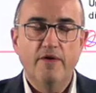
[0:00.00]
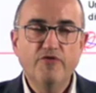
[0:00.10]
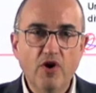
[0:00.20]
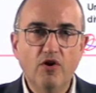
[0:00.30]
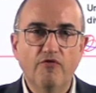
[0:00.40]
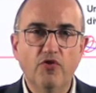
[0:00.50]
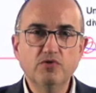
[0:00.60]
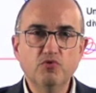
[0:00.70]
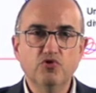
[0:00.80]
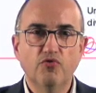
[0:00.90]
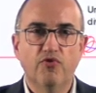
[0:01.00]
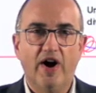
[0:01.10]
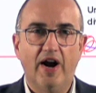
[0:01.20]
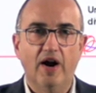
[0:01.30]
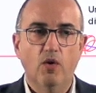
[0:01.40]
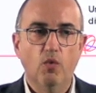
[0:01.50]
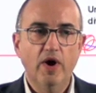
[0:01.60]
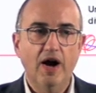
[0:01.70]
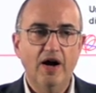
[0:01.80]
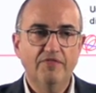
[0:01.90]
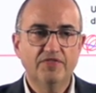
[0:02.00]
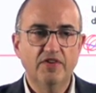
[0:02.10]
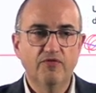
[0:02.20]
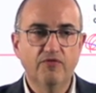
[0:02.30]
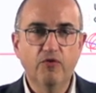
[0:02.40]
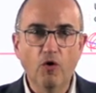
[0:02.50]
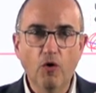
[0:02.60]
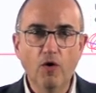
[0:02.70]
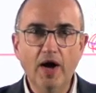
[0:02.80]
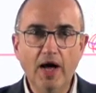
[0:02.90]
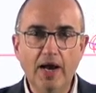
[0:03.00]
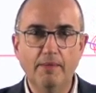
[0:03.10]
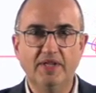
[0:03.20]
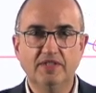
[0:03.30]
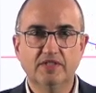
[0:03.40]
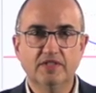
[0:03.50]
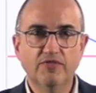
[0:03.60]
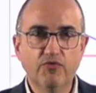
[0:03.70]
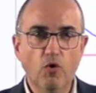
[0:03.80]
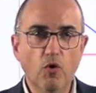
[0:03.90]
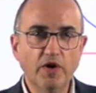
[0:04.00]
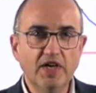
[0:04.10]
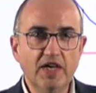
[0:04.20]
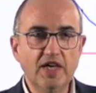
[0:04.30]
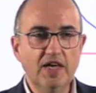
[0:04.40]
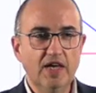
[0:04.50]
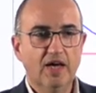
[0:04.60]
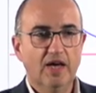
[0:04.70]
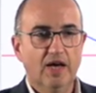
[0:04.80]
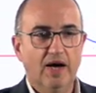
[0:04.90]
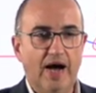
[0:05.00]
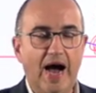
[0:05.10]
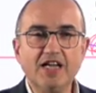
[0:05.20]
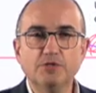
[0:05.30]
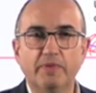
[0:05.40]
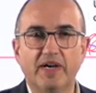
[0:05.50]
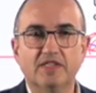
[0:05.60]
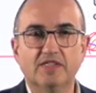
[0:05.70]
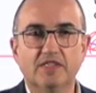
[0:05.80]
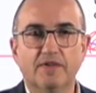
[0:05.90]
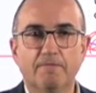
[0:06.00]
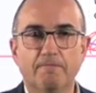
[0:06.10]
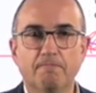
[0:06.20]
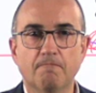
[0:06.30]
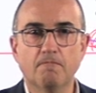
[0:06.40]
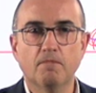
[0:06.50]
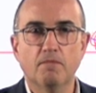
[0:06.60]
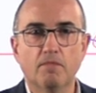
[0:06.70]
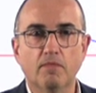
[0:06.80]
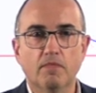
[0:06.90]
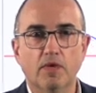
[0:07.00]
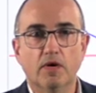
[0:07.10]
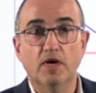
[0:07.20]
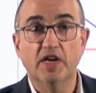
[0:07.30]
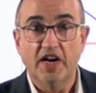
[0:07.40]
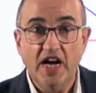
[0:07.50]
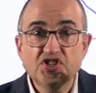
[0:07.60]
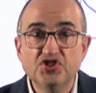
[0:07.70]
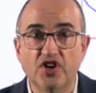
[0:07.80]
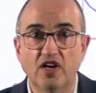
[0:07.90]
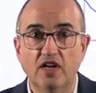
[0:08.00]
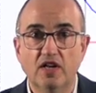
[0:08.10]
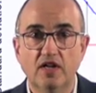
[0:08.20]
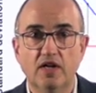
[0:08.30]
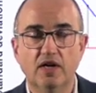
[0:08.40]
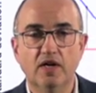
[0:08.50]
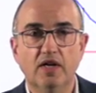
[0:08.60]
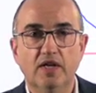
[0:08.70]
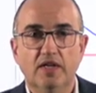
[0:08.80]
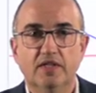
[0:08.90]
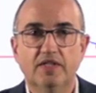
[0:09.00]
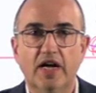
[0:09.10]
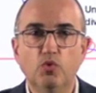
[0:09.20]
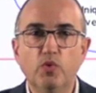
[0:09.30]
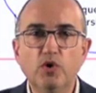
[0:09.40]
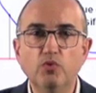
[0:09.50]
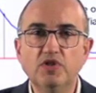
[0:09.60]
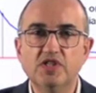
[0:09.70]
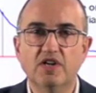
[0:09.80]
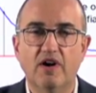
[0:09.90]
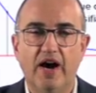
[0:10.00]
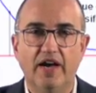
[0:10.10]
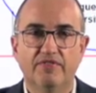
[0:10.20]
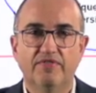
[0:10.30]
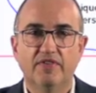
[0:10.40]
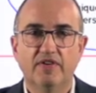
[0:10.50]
If you are comfortable so far, we have the 4 elements, the 4 key aspects, in a nutshell, that we could describe